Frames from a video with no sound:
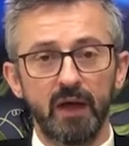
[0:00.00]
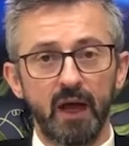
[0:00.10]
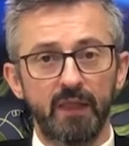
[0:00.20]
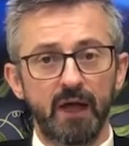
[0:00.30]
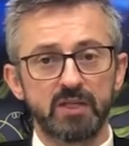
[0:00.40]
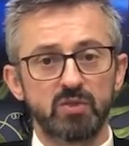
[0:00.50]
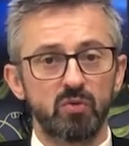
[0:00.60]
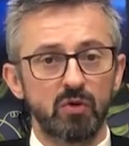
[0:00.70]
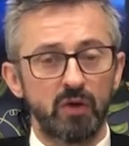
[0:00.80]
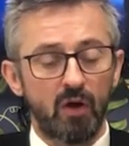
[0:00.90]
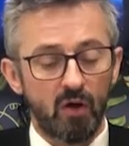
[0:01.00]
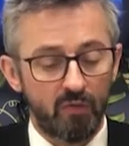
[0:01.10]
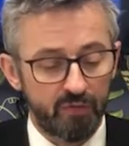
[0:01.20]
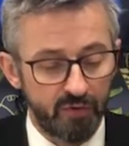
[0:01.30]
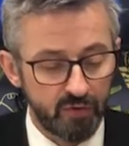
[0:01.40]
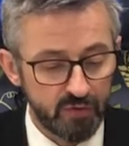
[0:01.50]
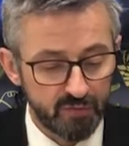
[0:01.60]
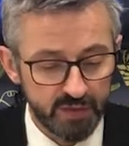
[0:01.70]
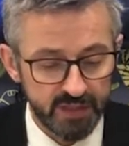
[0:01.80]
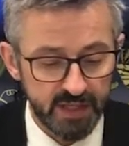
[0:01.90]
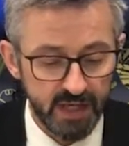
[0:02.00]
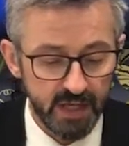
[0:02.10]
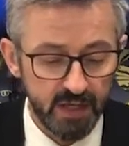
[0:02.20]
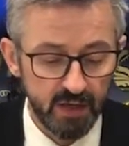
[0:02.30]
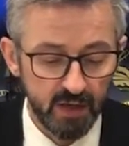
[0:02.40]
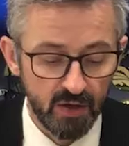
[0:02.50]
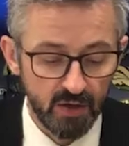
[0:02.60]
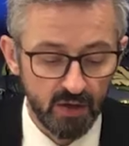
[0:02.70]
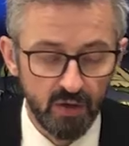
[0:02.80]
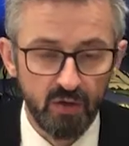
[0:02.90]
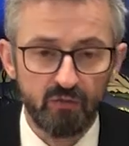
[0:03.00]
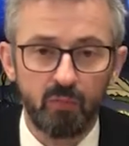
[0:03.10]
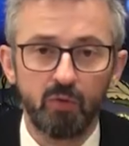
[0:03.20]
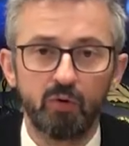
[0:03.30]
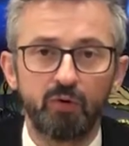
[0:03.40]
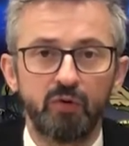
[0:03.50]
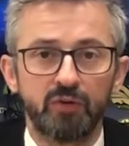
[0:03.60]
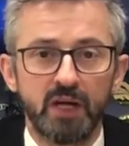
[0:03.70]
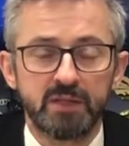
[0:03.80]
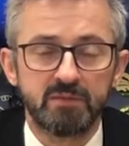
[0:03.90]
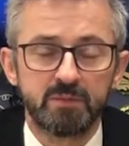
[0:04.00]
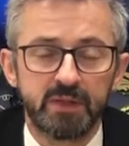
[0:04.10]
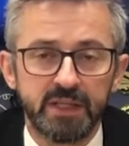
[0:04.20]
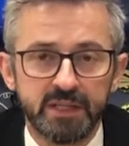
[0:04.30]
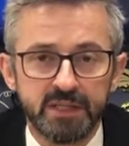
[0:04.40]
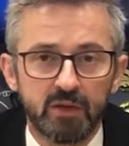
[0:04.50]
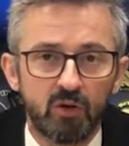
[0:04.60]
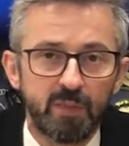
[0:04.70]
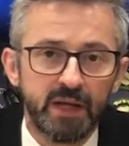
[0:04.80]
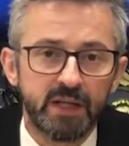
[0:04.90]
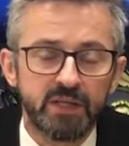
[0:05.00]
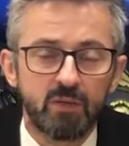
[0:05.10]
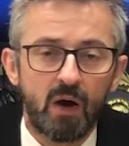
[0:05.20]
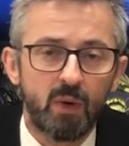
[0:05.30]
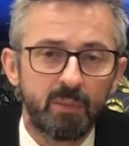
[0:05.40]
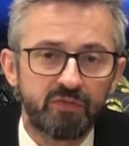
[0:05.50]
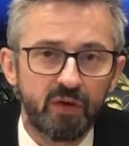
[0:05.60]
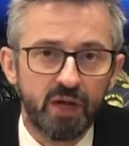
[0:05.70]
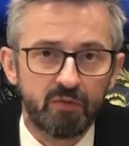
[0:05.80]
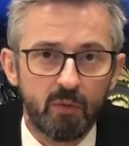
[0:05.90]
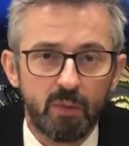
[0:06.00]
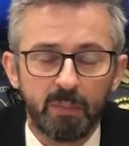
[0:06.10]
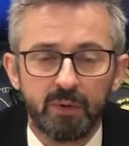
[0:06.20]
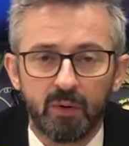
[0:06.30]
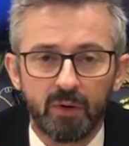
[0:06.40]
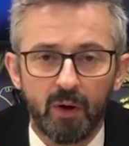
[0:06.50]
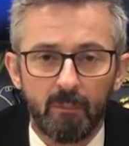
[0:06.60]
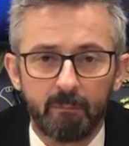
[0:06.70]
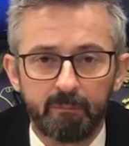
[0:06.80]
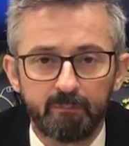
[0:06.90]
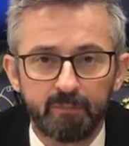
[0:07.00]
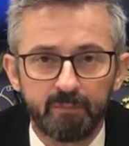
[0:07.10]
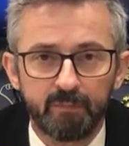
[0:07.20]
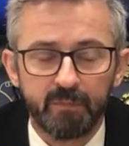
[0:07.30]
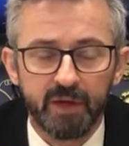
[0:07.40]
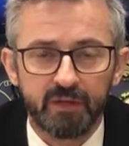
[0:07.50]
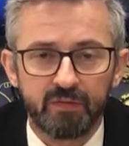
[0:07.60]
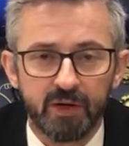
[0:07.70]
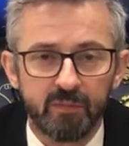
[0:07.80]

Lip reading: And that's all of the news for today. For more news items, please log back into our website, EuropaProperty.com. Thanks very